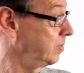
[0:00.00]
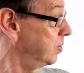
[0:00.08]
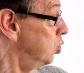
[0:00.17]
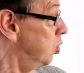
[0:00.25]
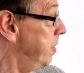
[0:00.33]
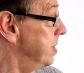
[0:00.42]

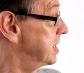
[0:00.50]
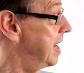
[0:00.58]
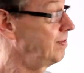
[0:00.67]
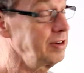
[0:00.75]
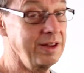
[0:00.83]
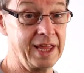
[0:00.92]
Door mirror is
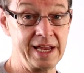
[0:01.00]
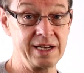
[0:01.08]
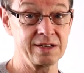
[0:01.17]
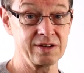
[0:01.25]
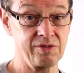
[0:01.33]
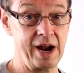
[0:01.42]
level at the end.
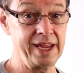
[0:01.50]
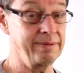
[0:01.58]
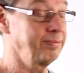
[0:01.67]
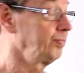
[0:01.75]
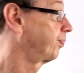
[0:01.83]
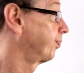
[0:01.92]
Great.
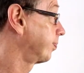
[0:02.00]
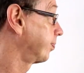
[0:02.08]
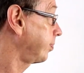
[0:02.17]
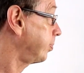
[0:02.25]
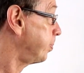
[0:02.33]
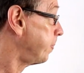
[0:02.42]

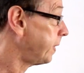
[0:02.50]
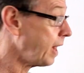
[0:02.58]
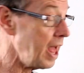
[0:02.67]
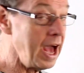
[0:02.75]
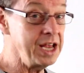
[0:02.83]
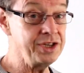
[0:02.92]

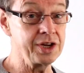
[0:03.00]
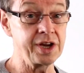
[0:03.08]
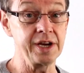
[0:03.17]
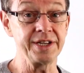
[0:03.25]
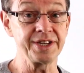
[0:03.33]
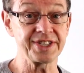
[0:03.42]
And you're
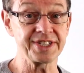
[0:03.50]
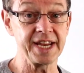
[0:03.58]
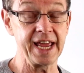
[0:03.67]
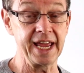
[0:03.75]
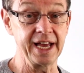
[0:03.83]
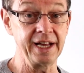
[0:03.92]
going to
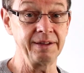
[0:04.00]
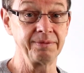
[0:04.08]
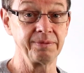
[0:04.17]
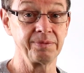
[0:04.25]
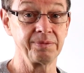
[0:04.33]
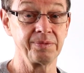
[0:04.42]
steer
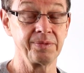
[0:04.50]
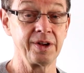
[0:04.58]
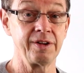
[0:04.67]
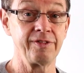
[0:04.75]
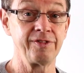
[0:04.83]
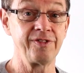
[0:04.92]

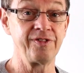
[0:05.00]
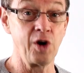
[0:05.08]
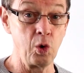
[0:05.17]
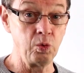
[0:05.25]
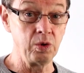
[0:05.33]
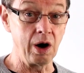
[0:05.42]

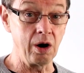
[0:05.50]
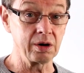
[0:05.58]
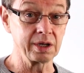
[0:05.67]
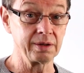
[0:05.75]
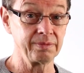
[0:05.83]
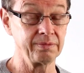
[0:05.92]
full lock.
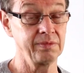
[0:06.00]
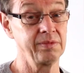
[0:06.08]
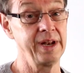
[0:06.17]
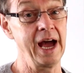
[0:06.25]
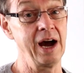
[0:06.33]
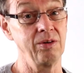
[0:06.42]

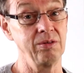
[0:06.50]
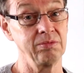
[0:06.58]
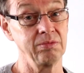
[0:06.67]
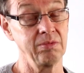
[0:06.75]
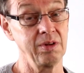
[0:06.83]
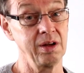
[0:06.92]
Now,
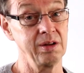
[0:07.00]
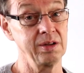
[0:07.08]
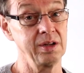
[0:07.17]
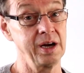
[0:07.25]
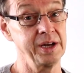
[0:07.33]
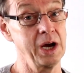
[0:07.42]

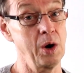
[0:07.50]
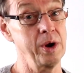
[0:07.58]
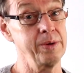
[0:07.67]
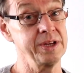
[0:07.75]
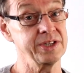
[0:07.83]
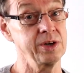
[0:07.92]
I don't want to
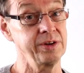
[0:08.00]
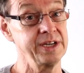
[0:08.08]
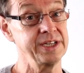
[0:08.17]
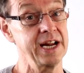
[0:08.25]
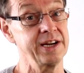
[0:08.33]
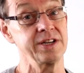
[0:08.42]
insult your
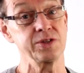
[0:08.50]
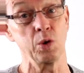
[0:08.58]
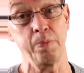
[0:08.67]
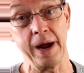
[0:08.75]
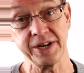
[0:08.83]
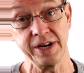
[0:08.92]
intelligence or
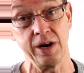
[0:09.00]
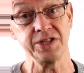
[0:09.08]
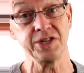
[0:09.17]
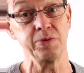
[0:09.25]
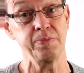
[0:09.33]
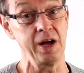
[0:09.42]
patronise
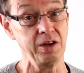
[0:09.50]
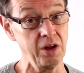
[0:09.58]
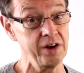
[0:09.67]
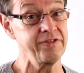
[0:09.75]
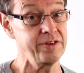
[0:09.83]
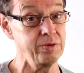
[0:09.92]
you, but a lot
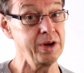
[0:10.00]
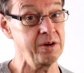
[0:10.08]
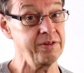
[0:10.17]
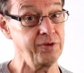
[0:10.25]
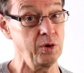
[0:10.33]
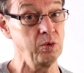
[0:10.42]
of you know
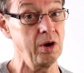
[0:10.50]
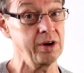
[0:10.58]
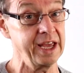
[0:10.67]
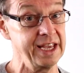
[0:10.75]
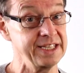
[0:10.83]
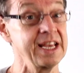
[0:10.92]
what full lock
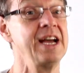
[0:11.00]
is.